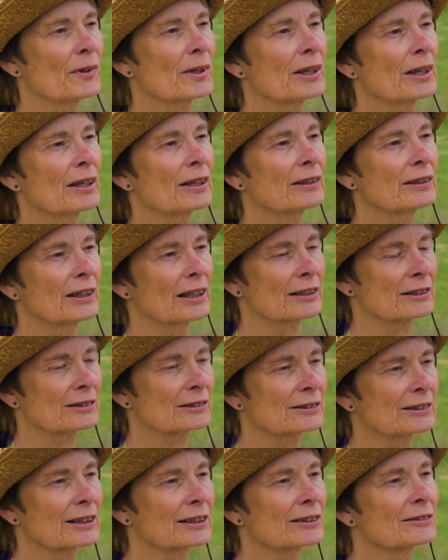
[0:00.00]
particular.
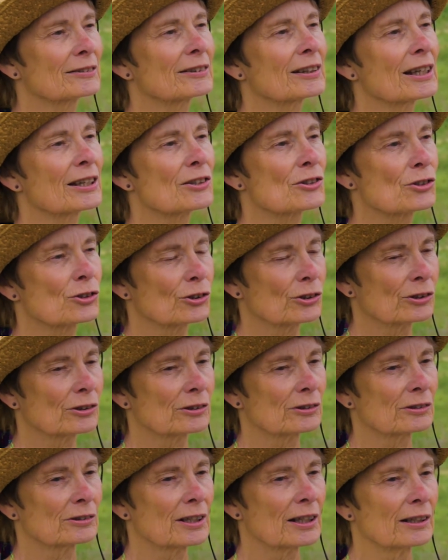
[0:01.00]
Yes, and and
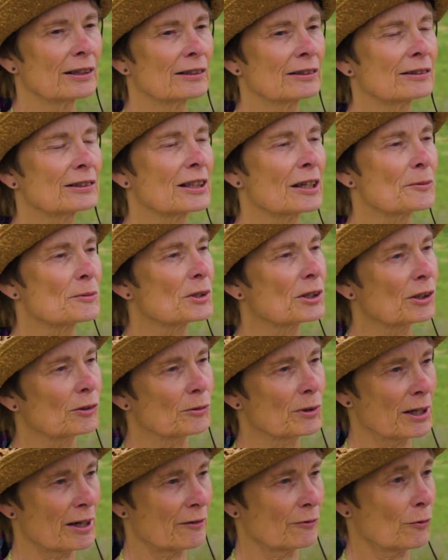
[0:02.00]
certain uh, times here
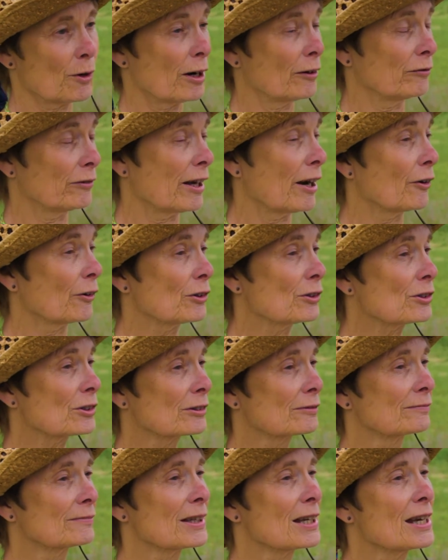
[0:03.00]
we have wildflowers.
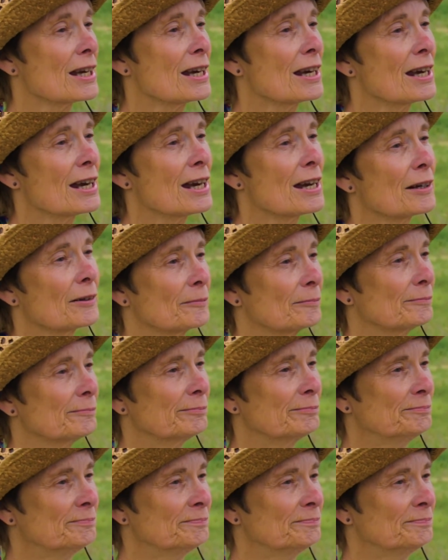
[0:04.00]
So what do you do if a